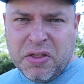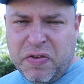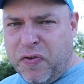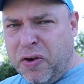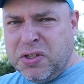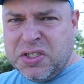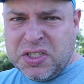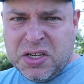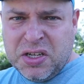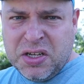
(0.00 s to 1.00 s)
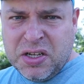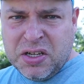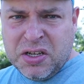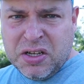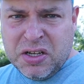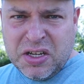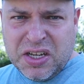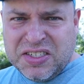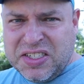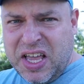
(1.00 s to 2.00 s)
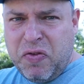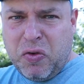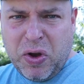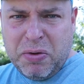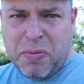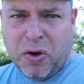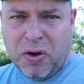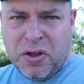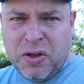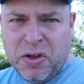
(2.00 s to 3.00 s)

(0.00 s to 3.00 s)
The first is David Whitmer,